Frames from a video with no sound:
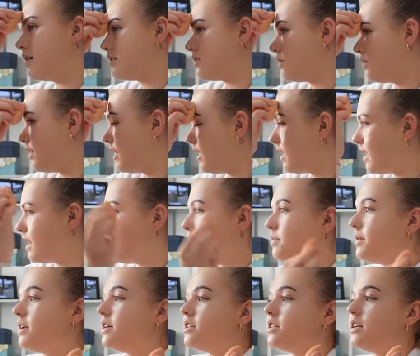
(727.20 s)
Sorry, I keep
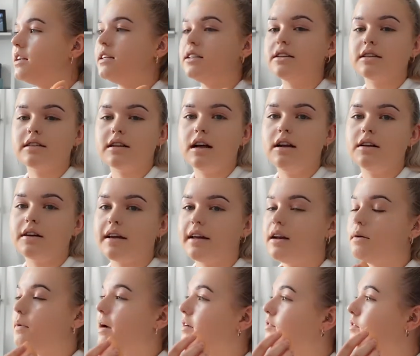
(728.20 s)
literally just like looking
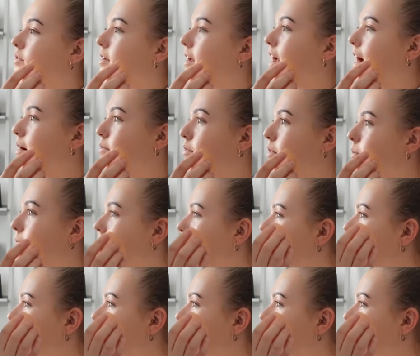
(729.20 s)
away from the camera, but